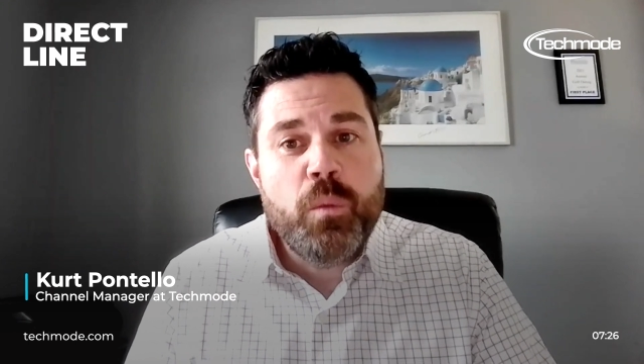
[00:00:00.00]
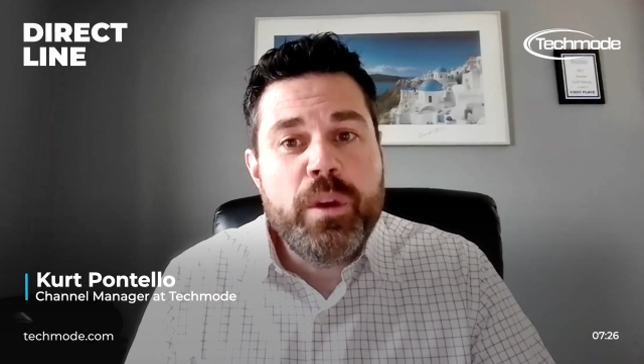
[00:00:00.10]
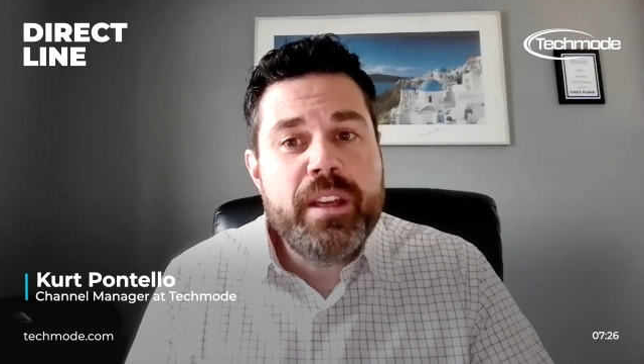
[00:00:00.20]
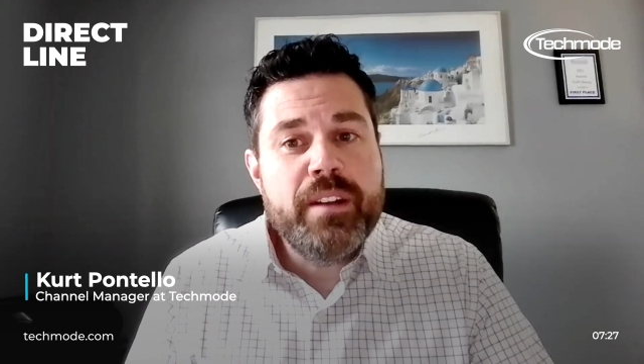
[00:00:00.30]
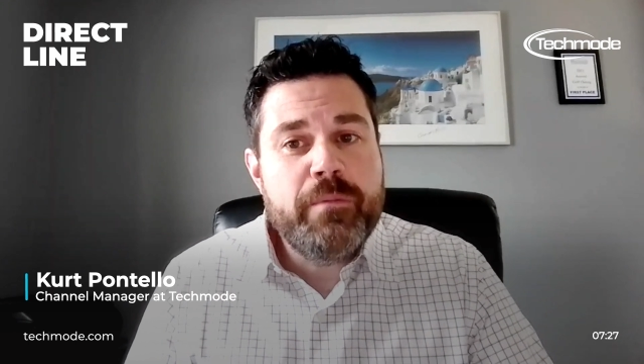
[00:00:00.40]

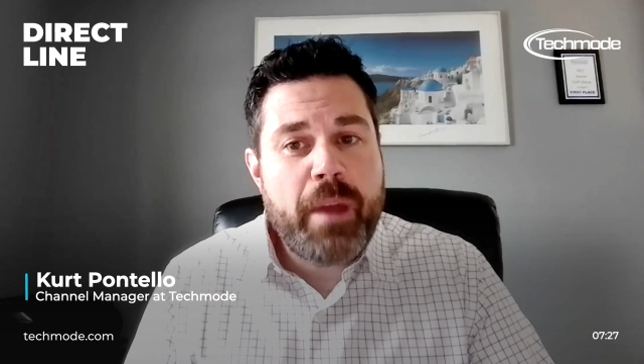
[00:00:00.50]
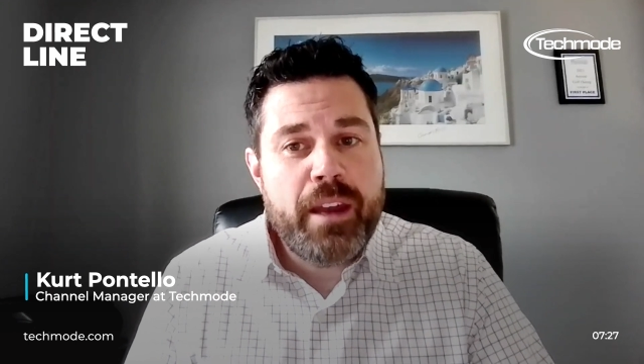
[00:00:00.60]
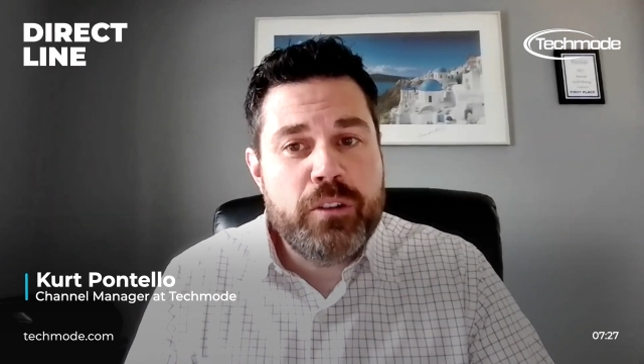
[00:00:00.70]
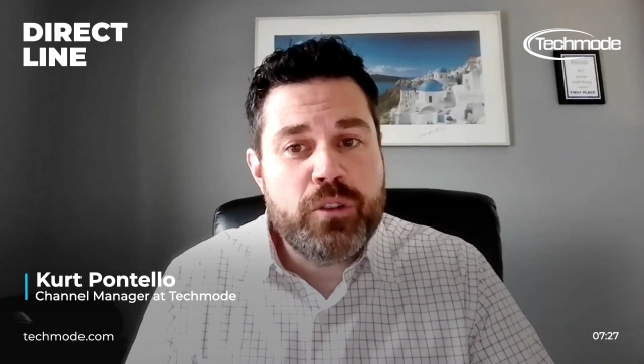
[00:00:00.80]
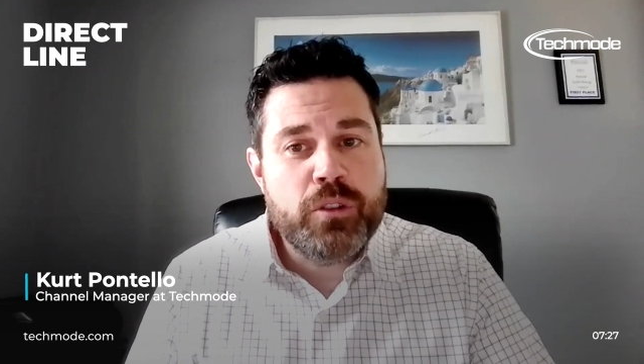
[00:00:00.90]
We give
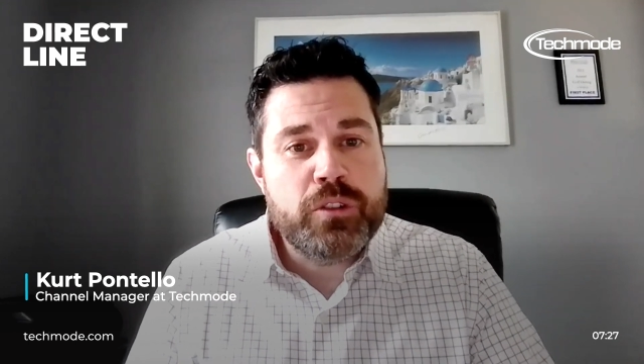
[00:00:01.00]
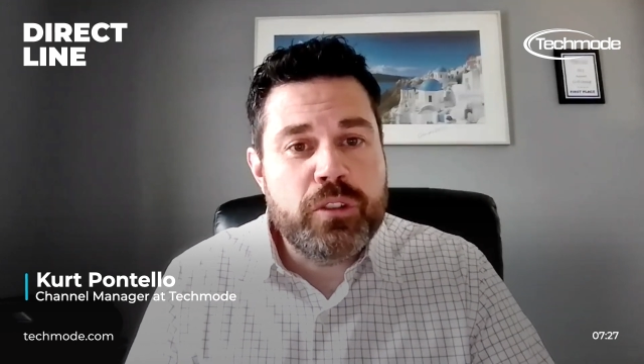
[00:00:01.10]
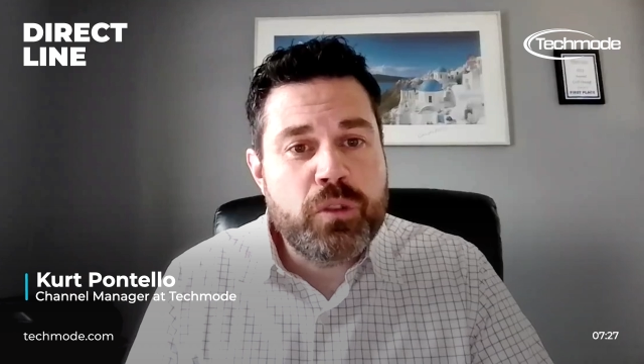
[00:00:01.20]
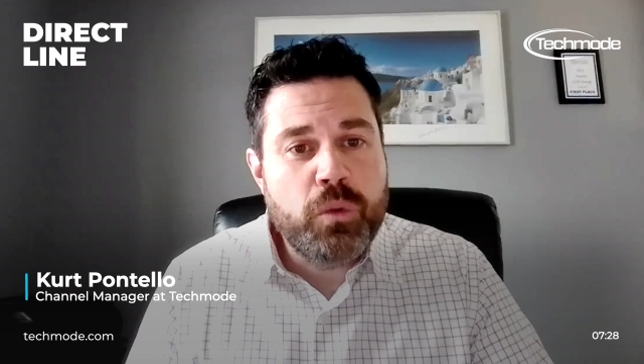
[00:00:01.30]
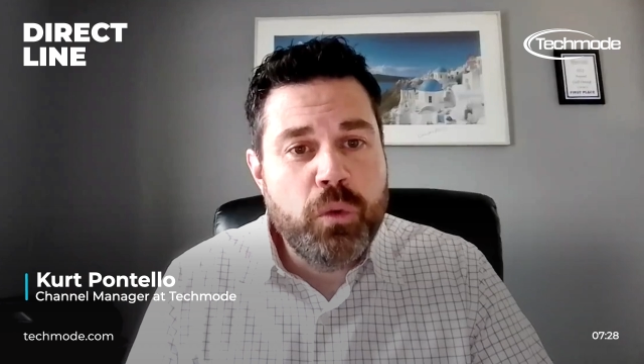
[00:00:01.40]
managers
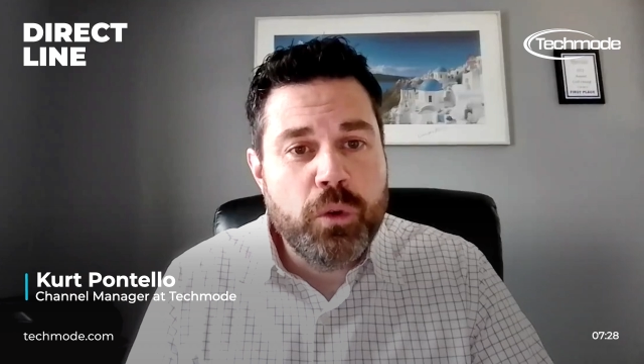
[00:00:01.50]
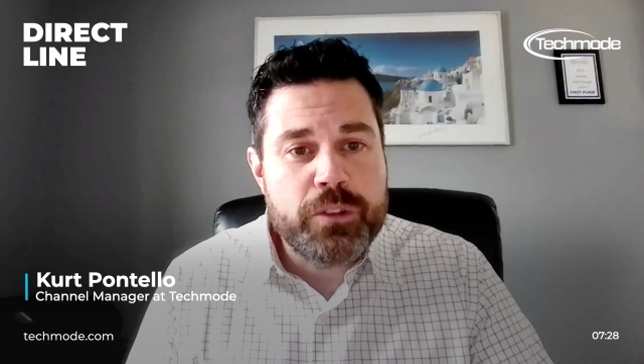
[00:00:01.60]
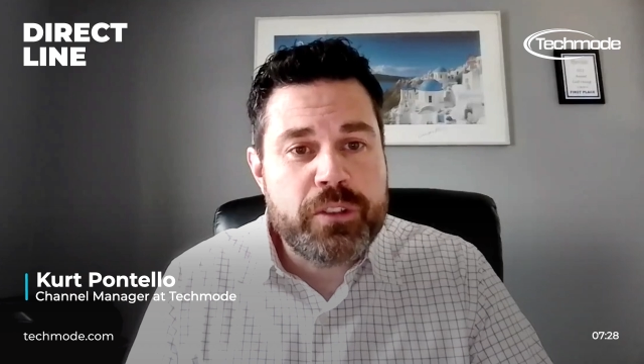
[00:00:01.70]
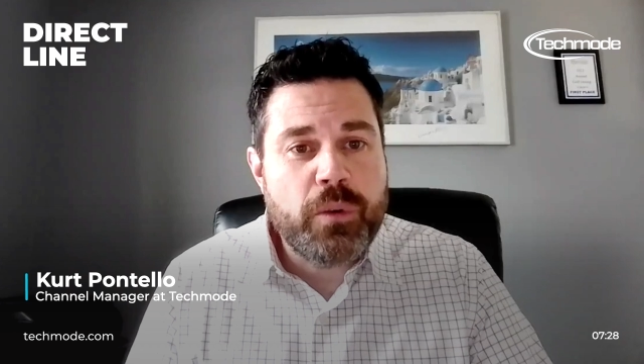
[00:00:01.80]
the tools